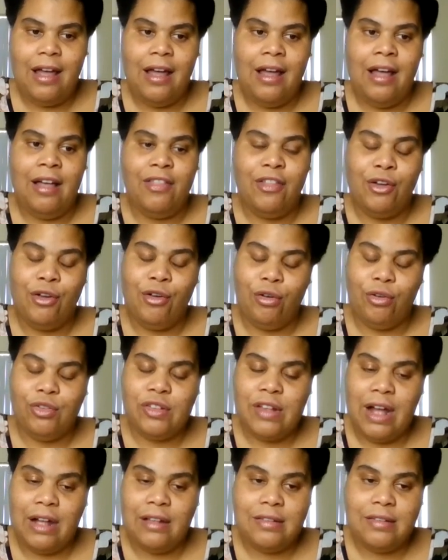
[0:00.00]
The Girl
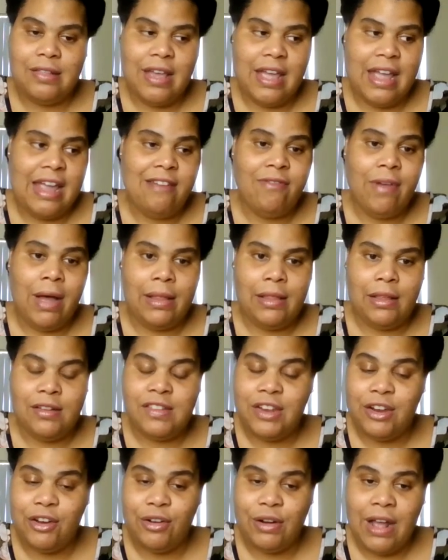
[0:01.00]
Scouts, they
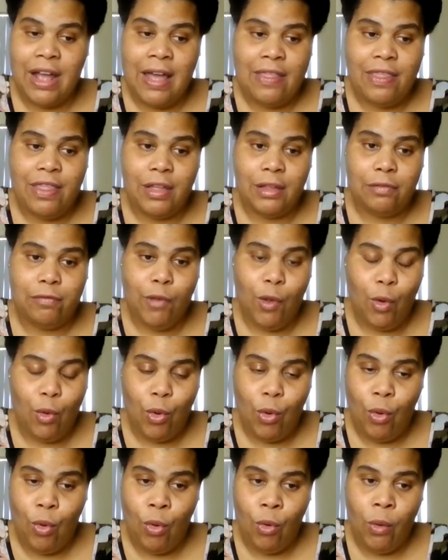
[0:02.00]
volunteered at the
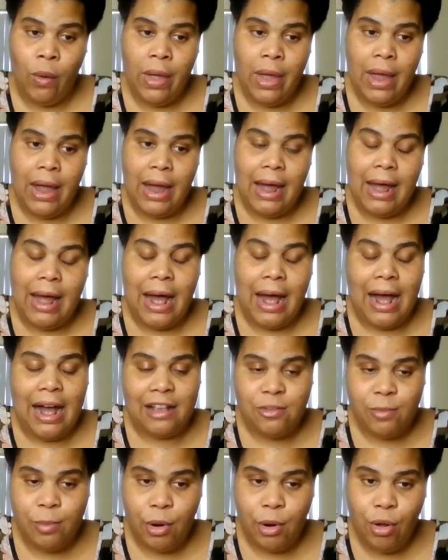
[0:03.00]
local
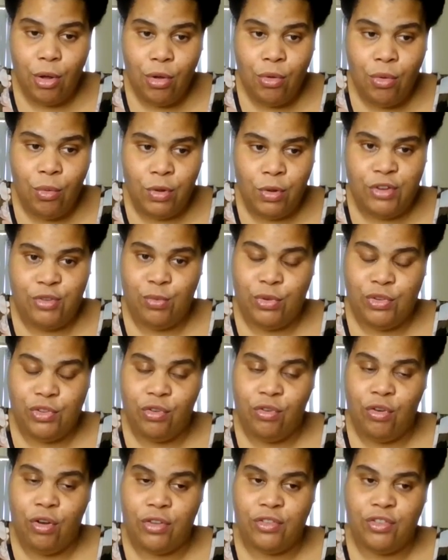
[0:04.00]
hospital, which was
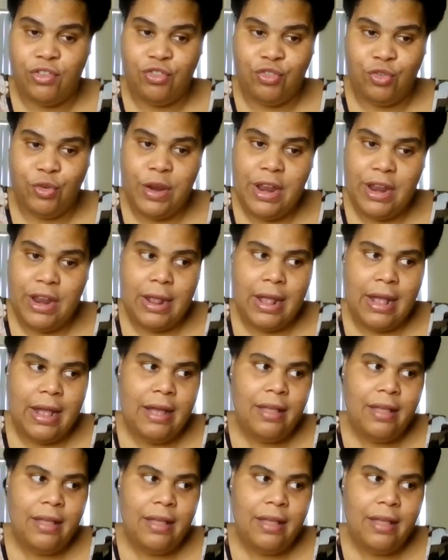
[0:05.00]
across the street.